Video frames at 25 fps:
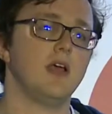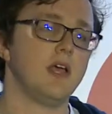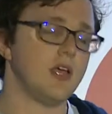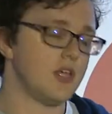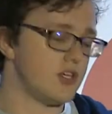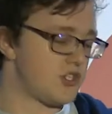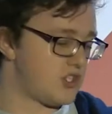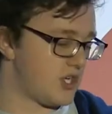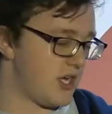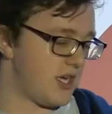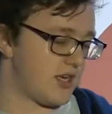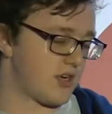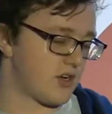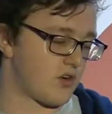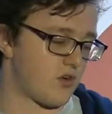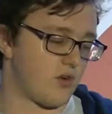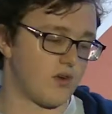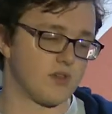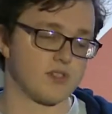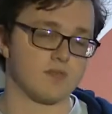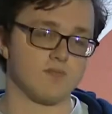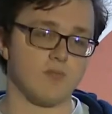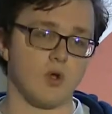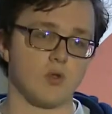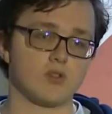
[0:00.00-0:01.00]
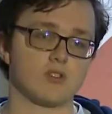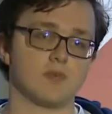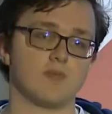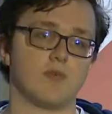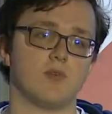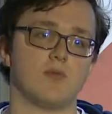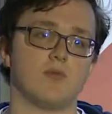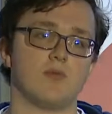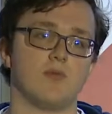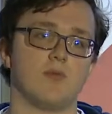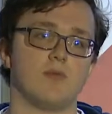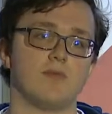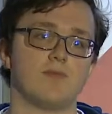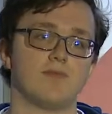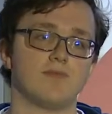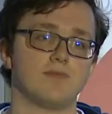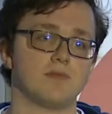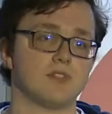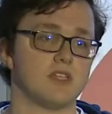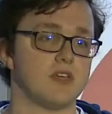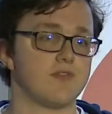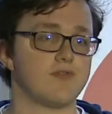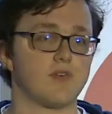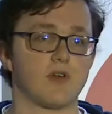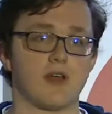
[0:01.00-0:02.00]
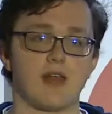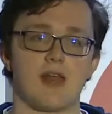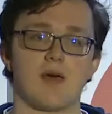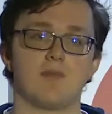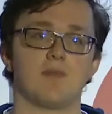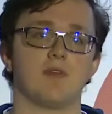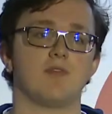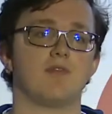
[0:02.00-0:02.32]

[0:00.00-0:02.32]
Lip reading: shared across multiple different Lambda